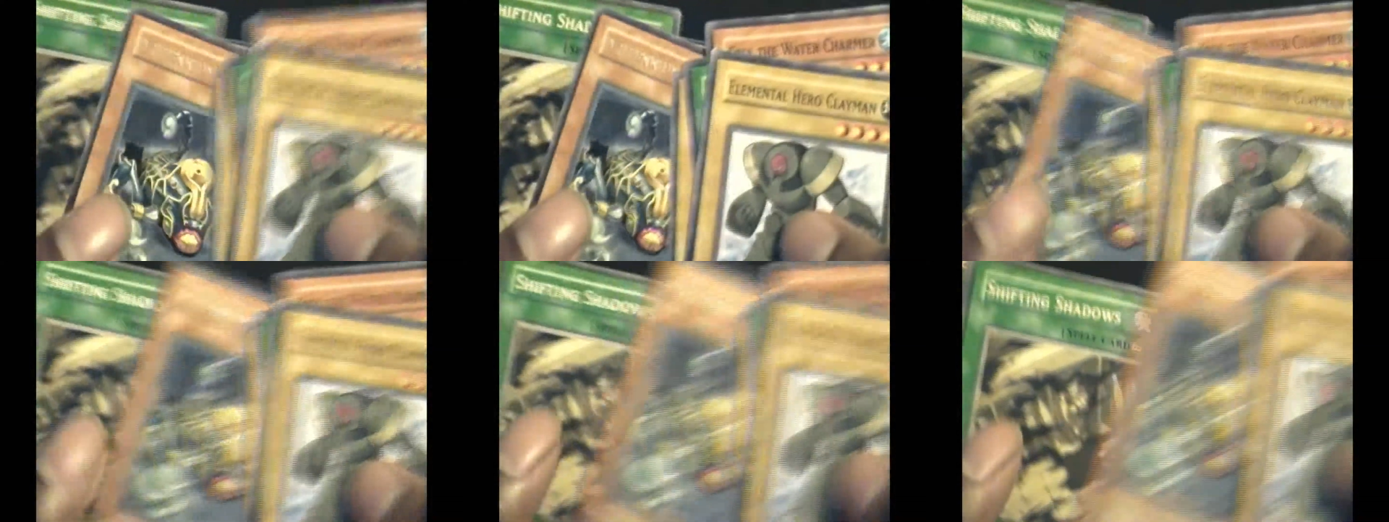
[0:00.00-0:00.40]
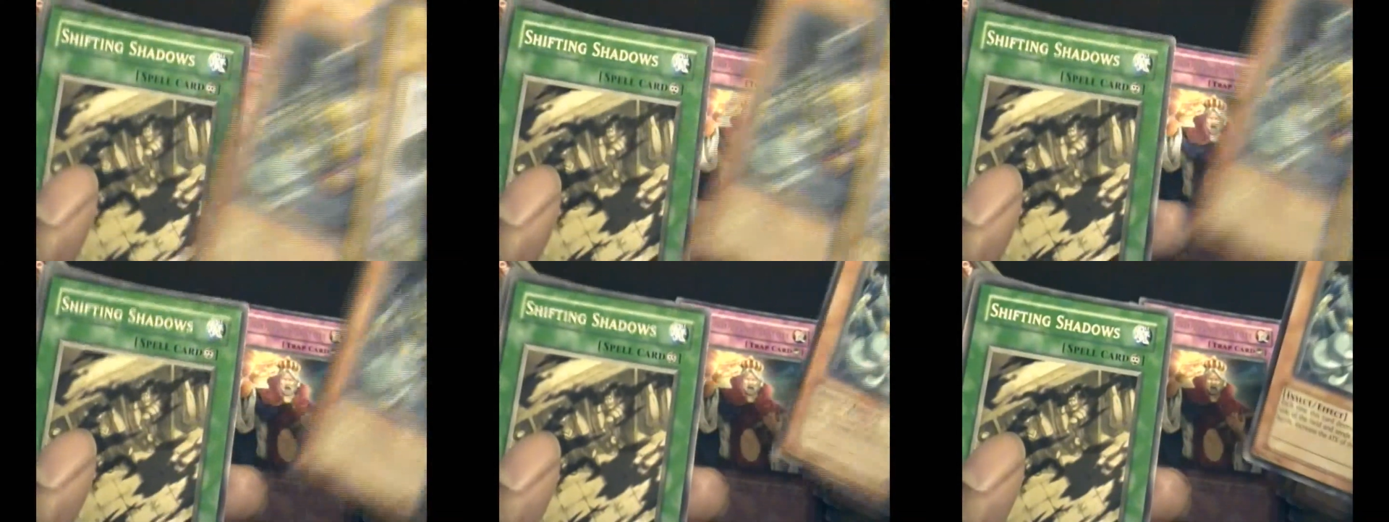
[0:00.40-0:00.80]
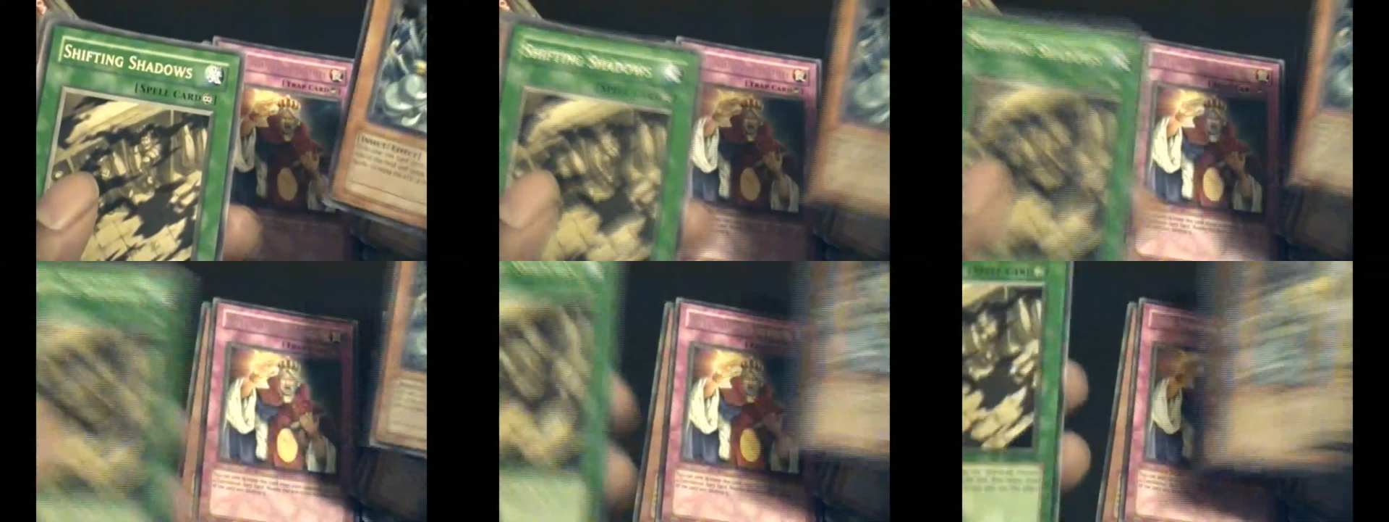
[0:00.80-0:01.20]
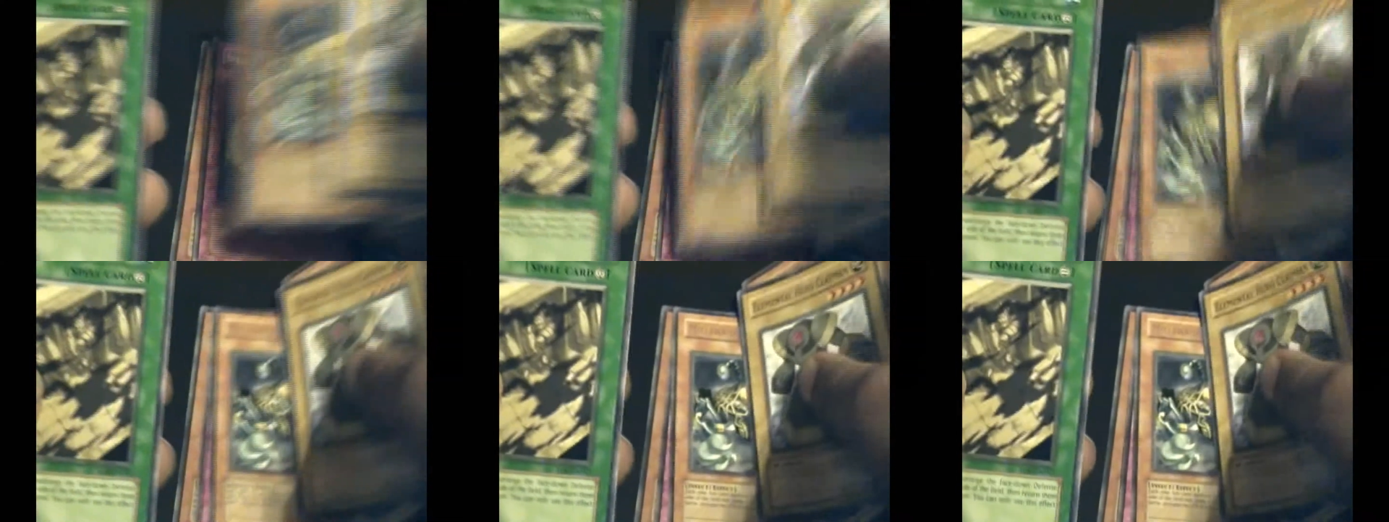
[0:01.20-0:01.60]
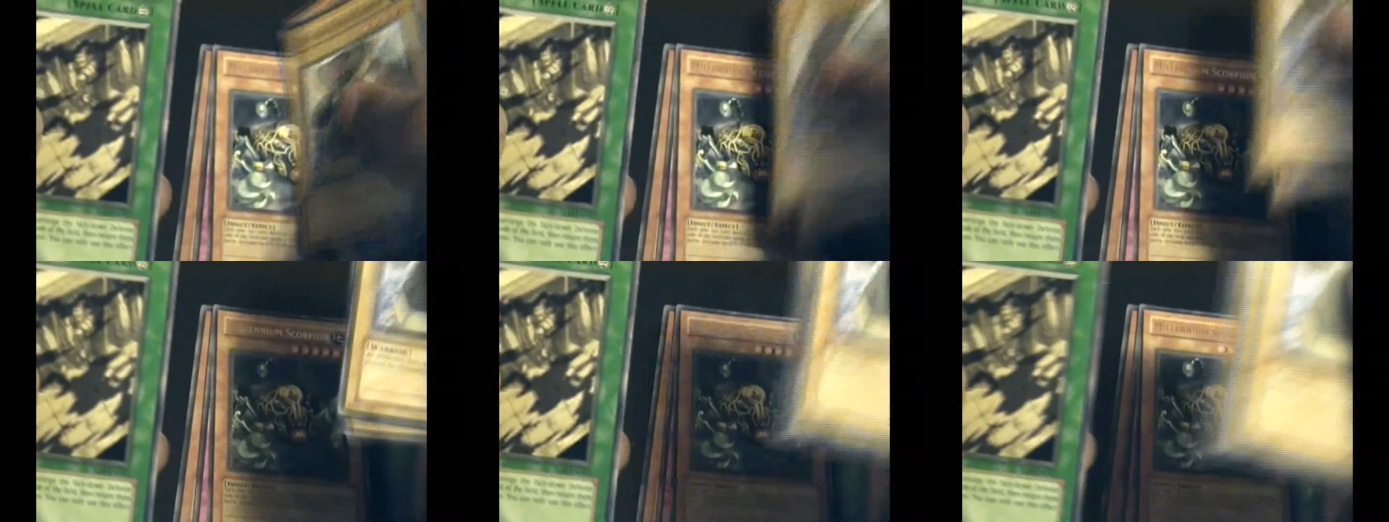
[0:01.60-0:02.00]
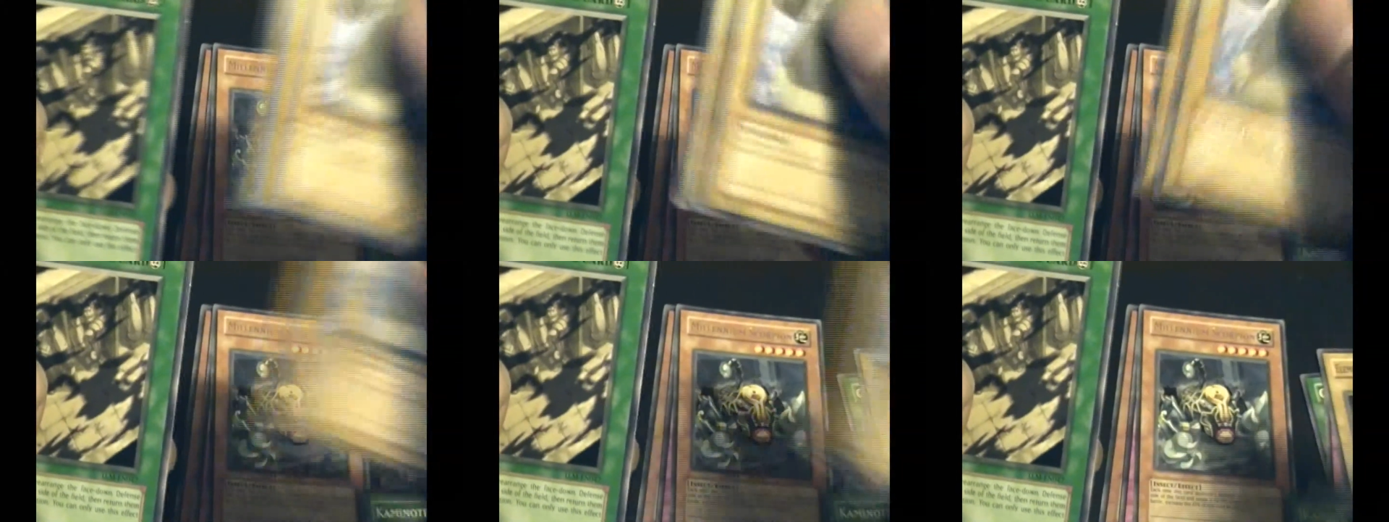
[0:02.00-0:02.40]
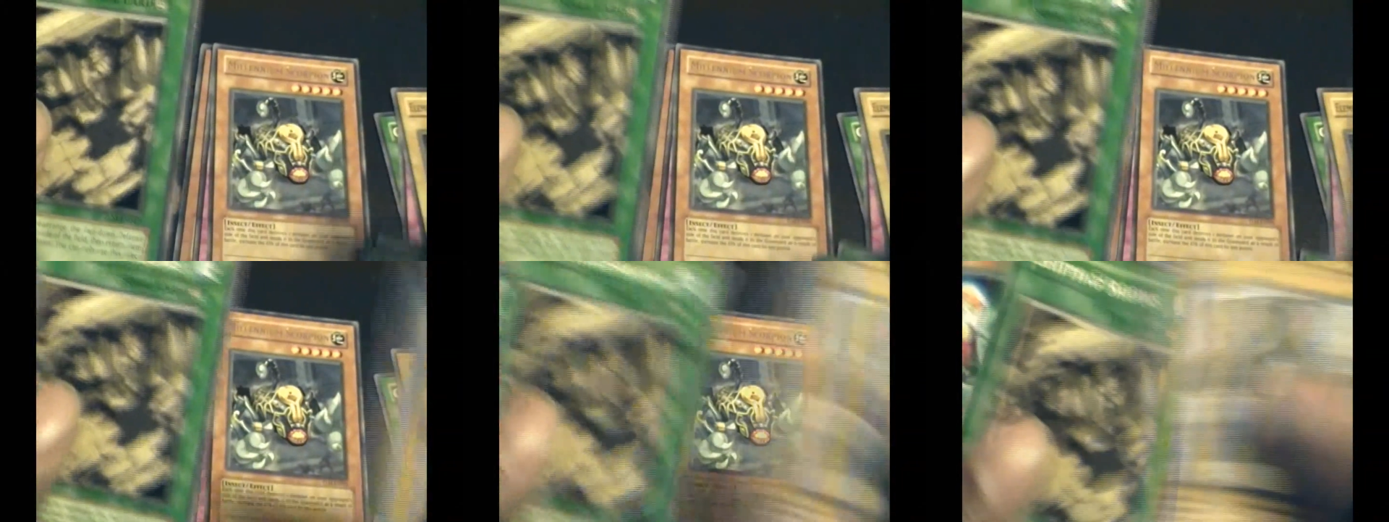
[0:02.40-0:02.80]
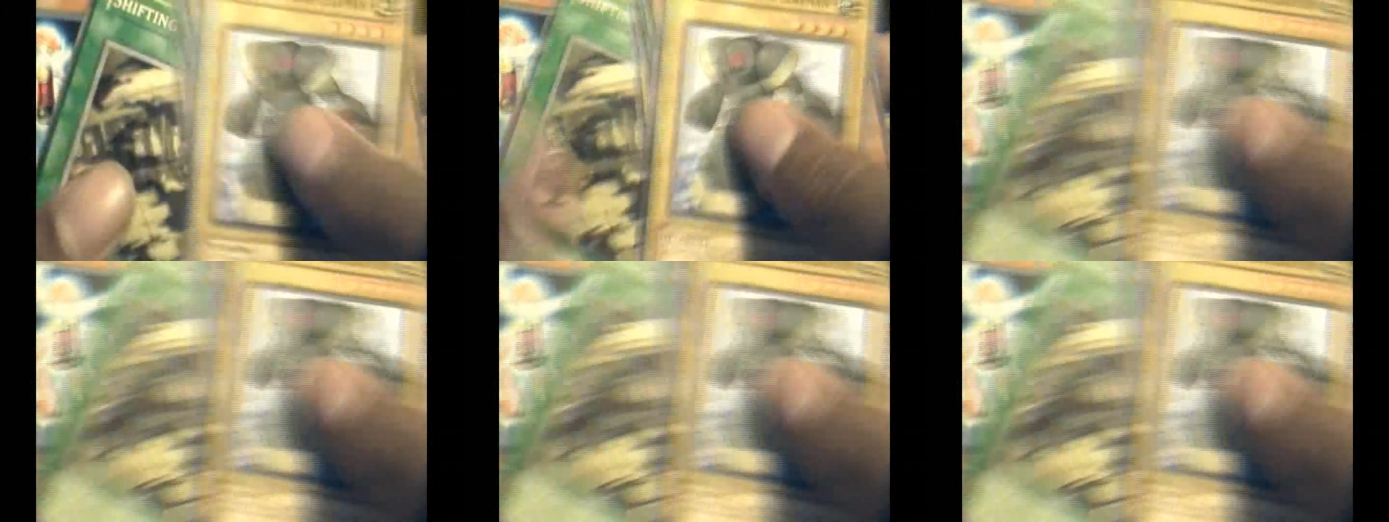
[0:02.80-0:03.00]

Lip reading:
[unreadable: no face in view]